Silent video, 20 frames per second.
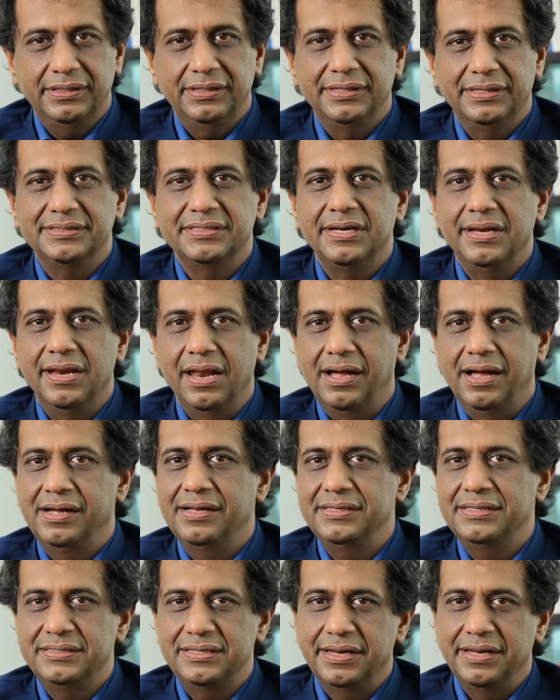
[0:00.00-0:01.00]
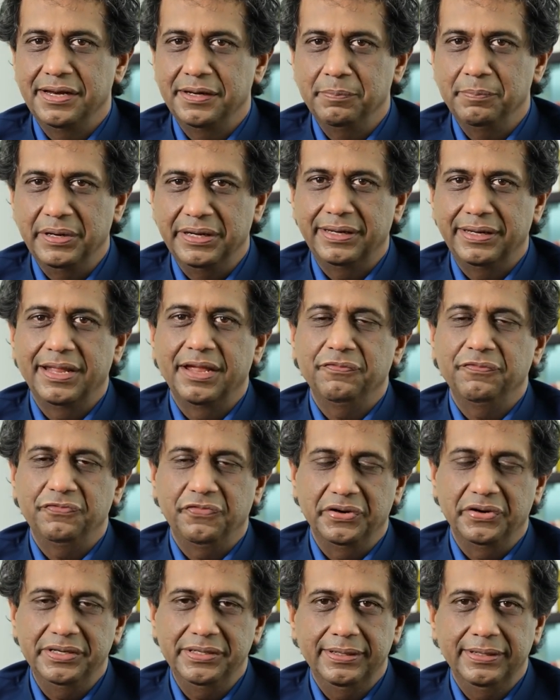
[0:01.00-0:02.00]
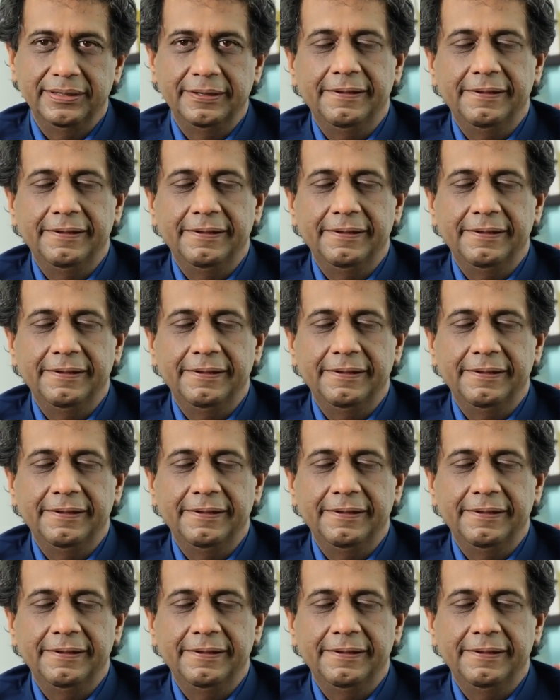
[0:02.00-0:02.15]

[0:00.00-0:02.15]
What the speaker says: is a large and mid-cap fund.